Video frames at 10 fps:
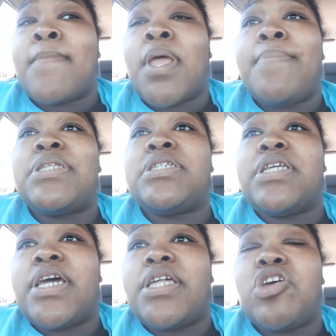But
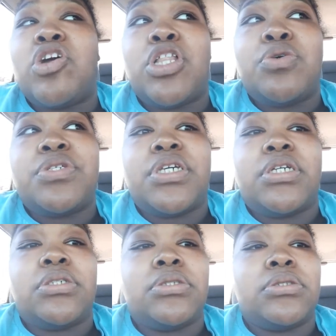today they're
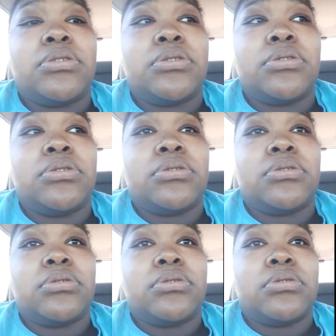closing,
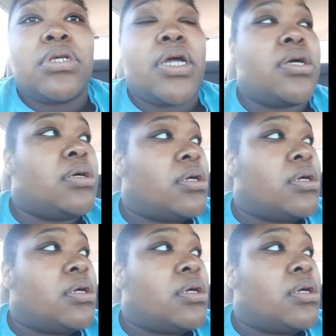like,